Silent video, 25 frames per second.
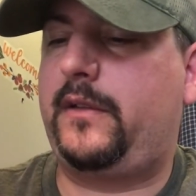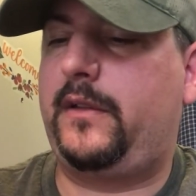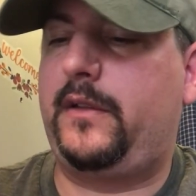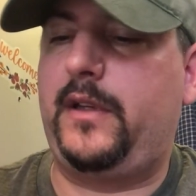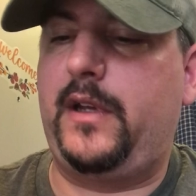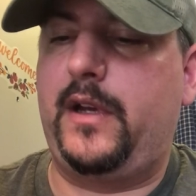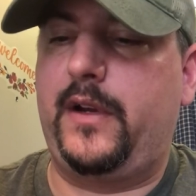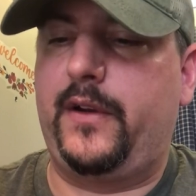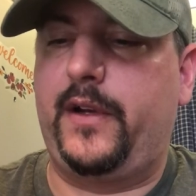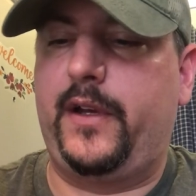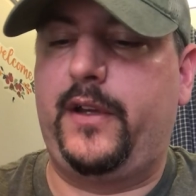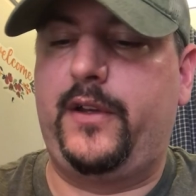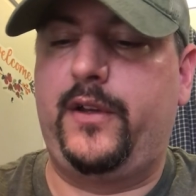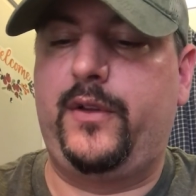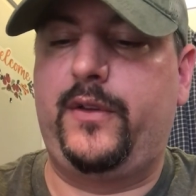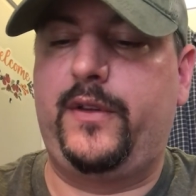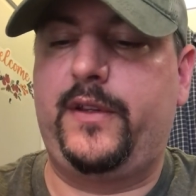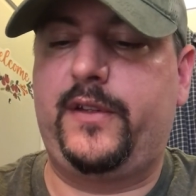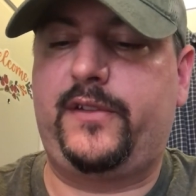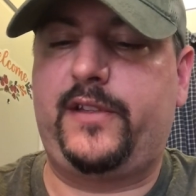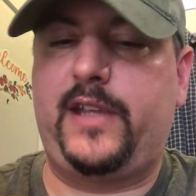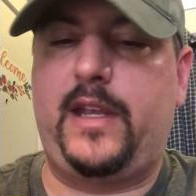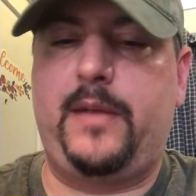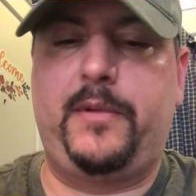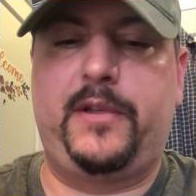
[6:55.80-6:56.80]
to do
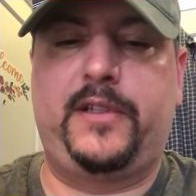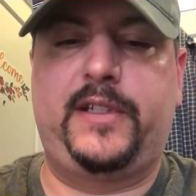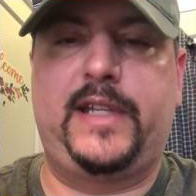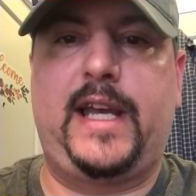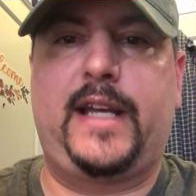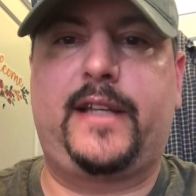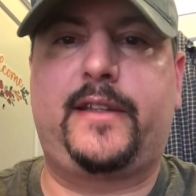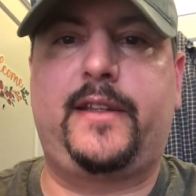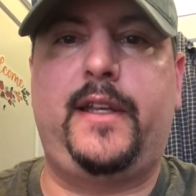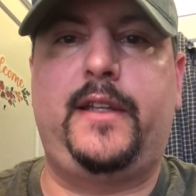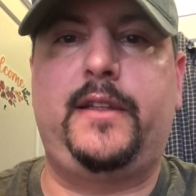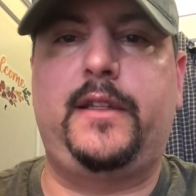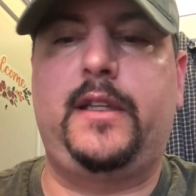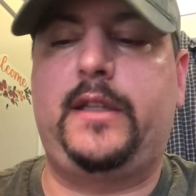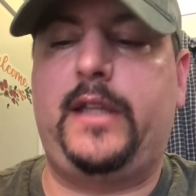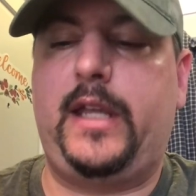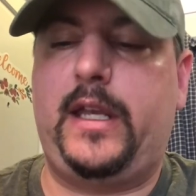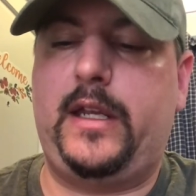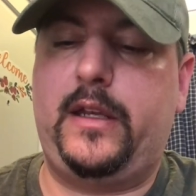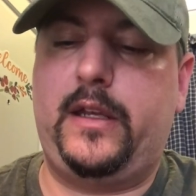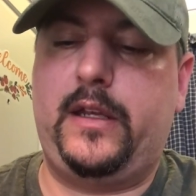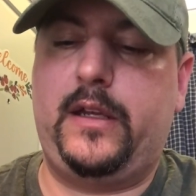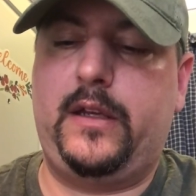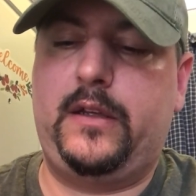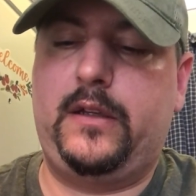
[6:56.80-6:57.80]
the same exact thing that they
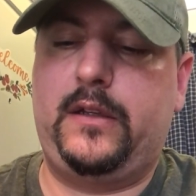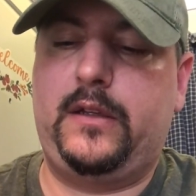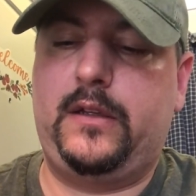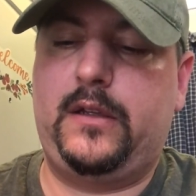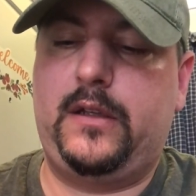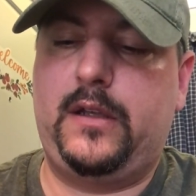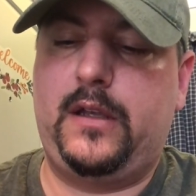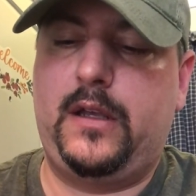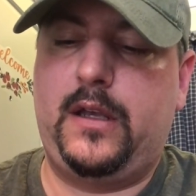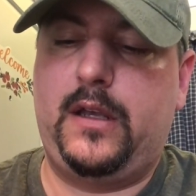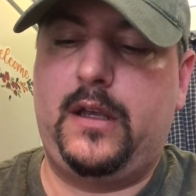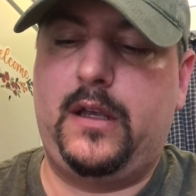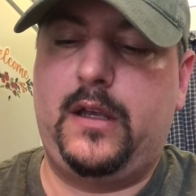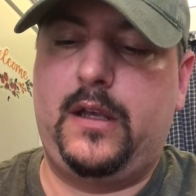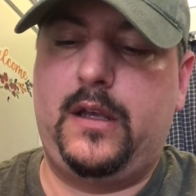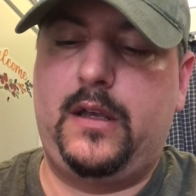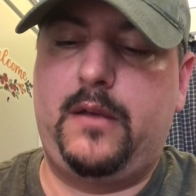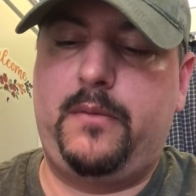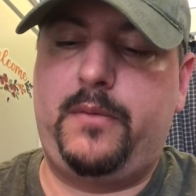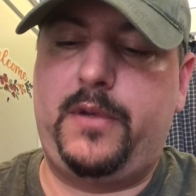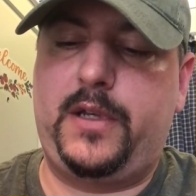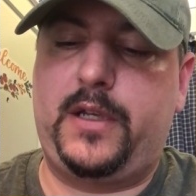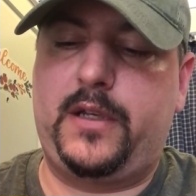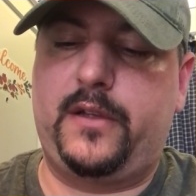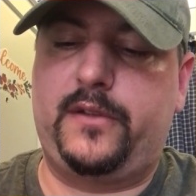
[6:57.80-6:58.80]
did,
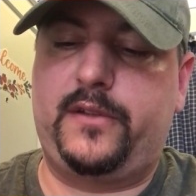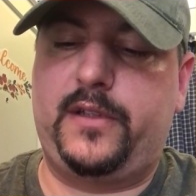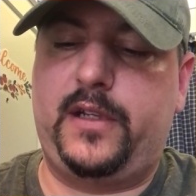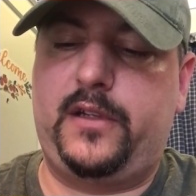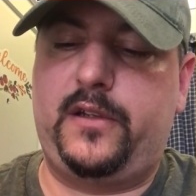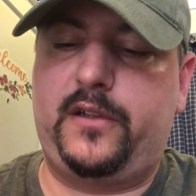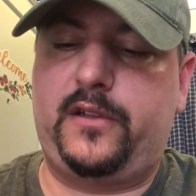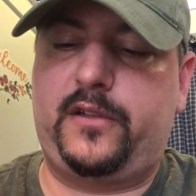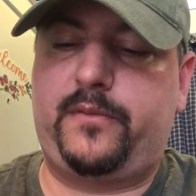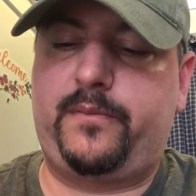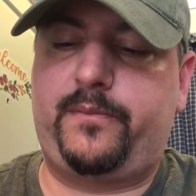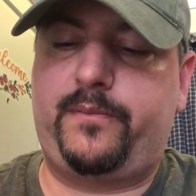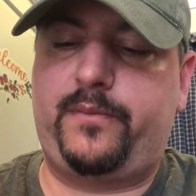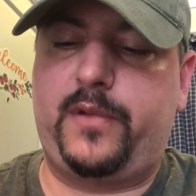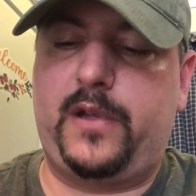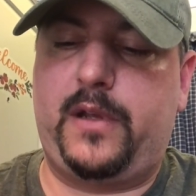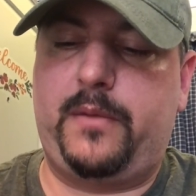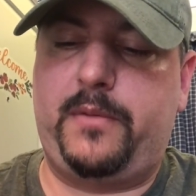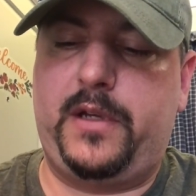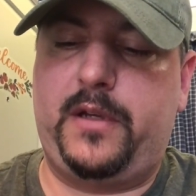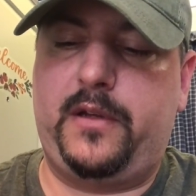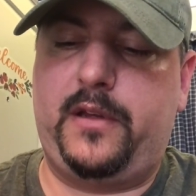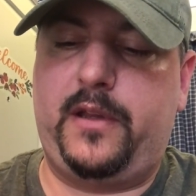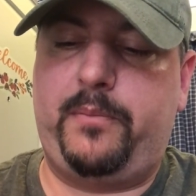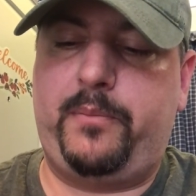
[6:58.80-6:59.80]
because they
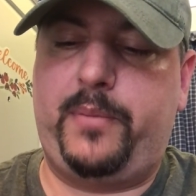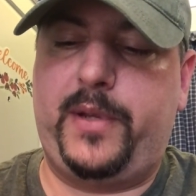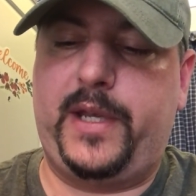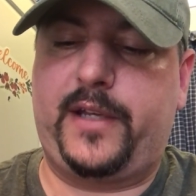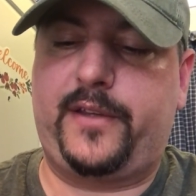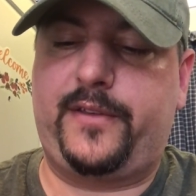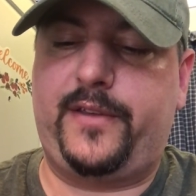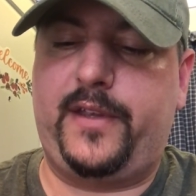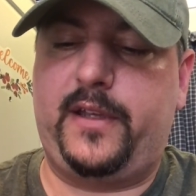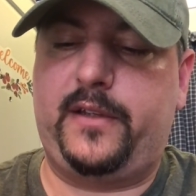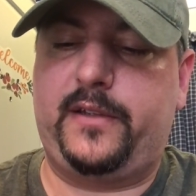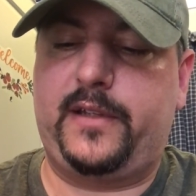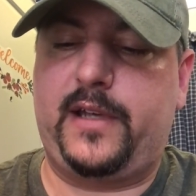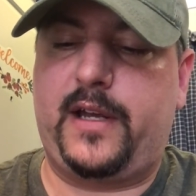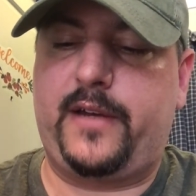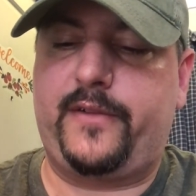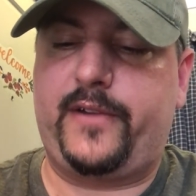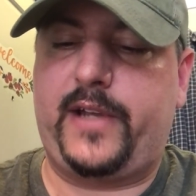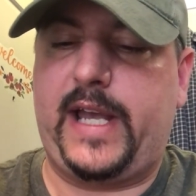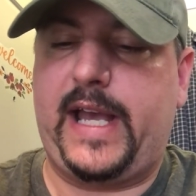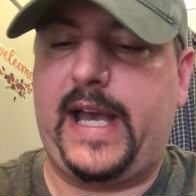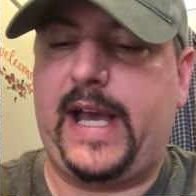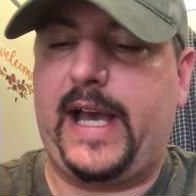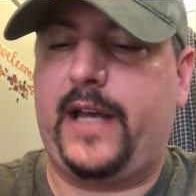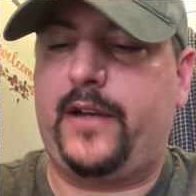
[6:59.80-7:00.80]
pick things out of a
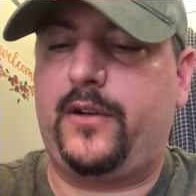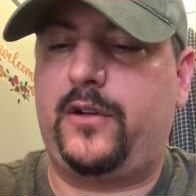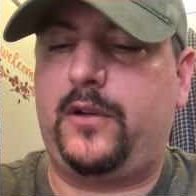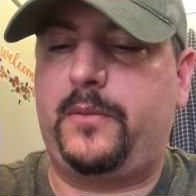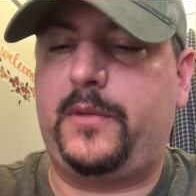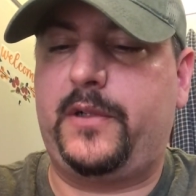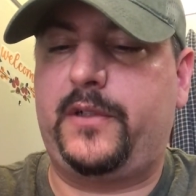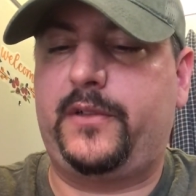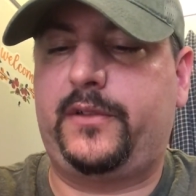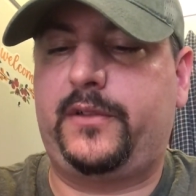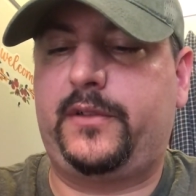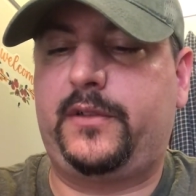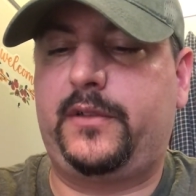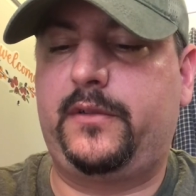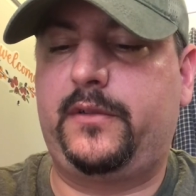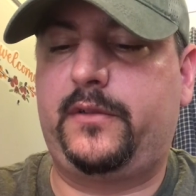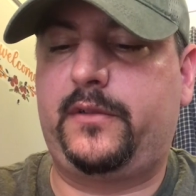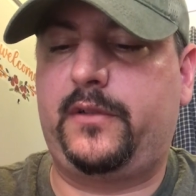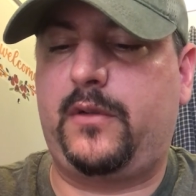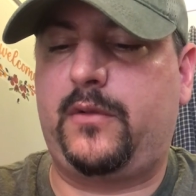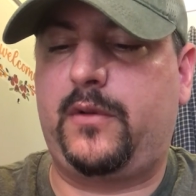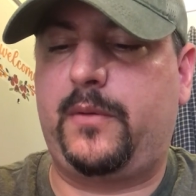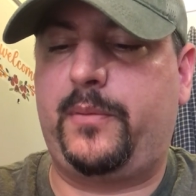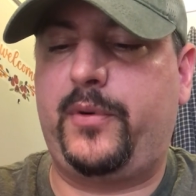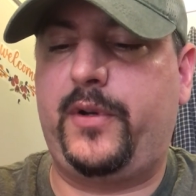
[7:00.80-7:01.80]
hat almost.
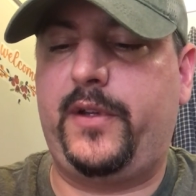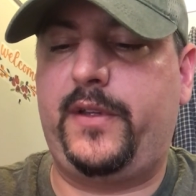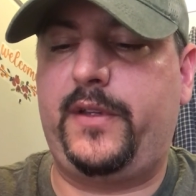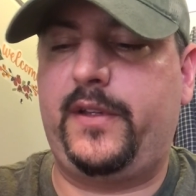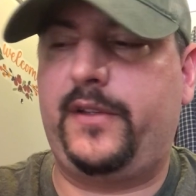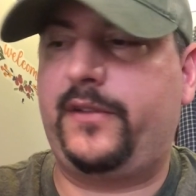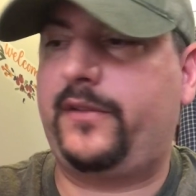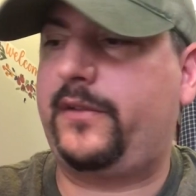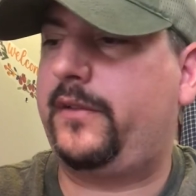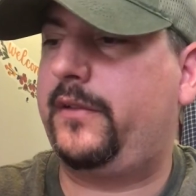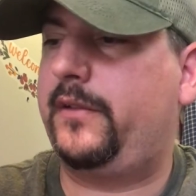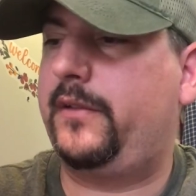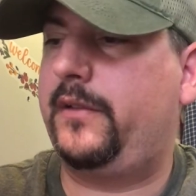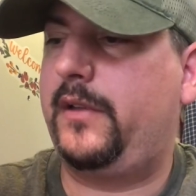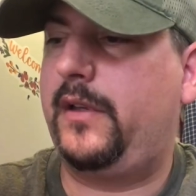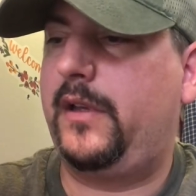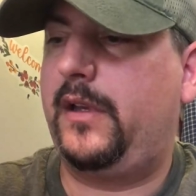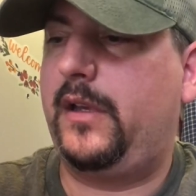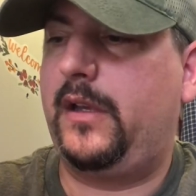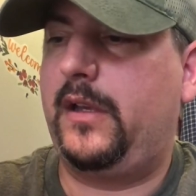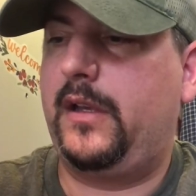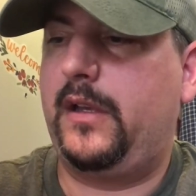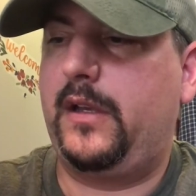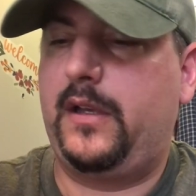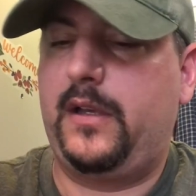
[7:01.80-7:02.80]
So we're putting this
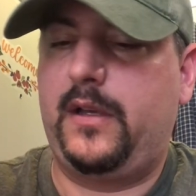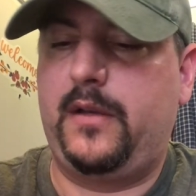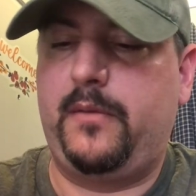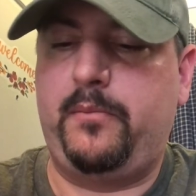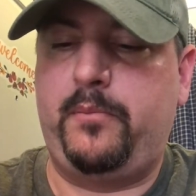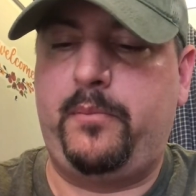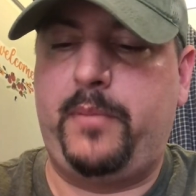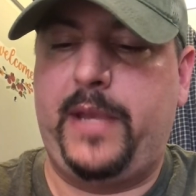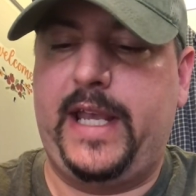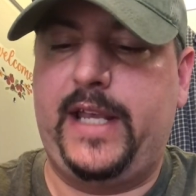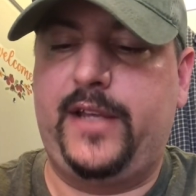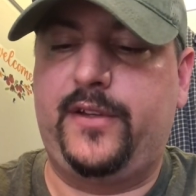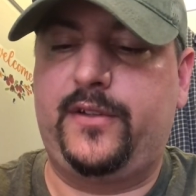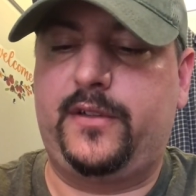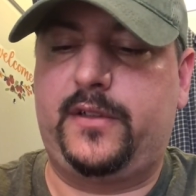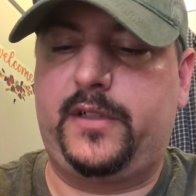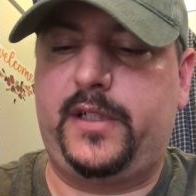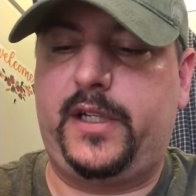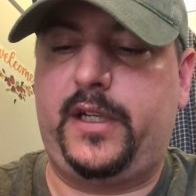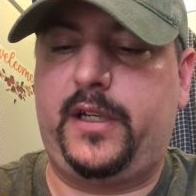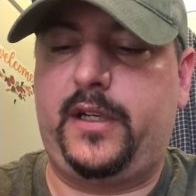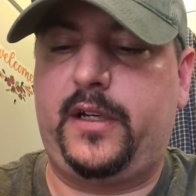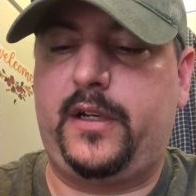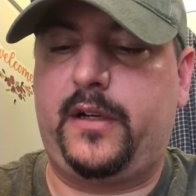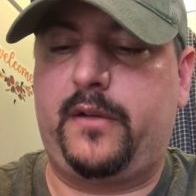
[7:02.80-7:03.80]
basil
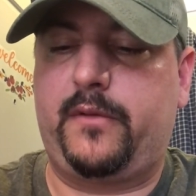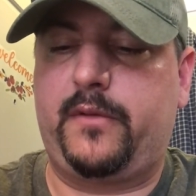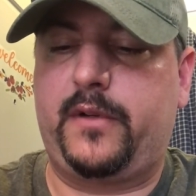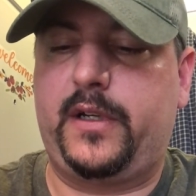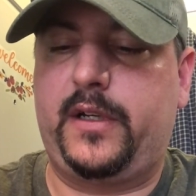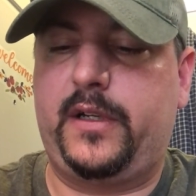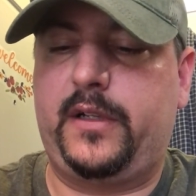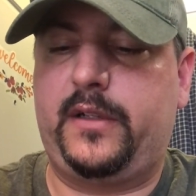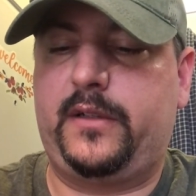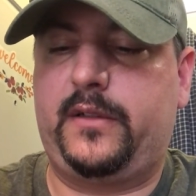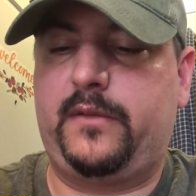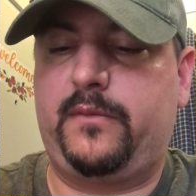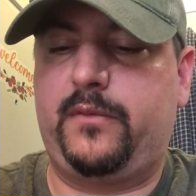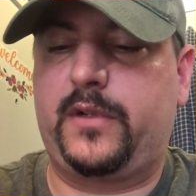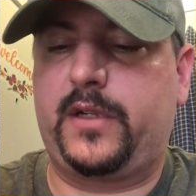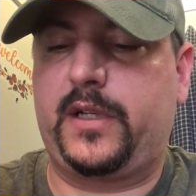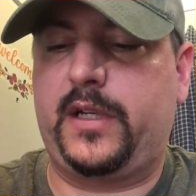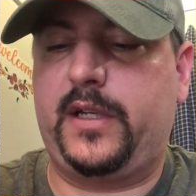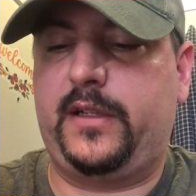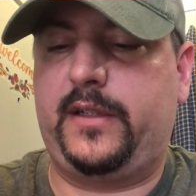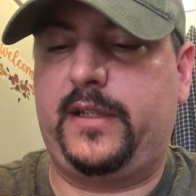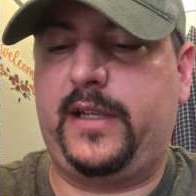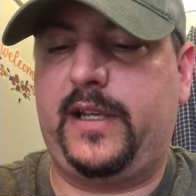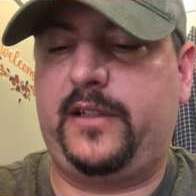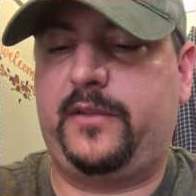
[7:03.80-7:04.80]
in here. We're
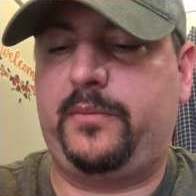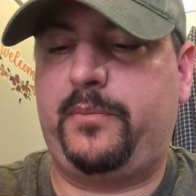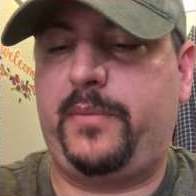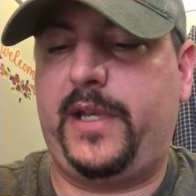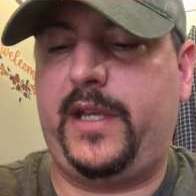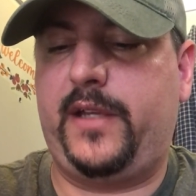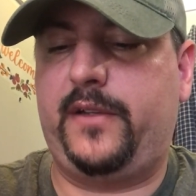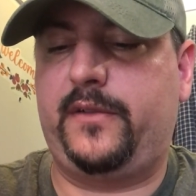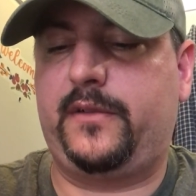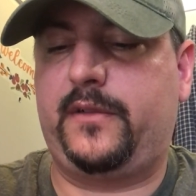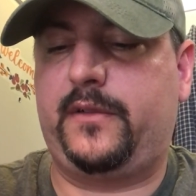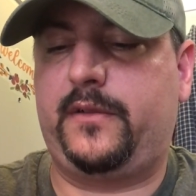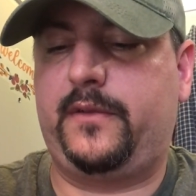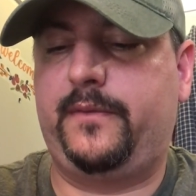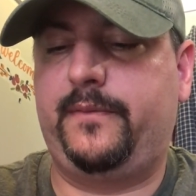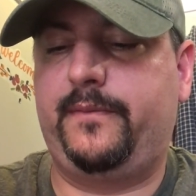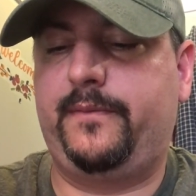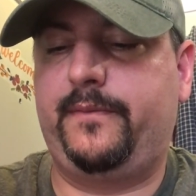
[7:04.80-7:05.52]
gonna test basil.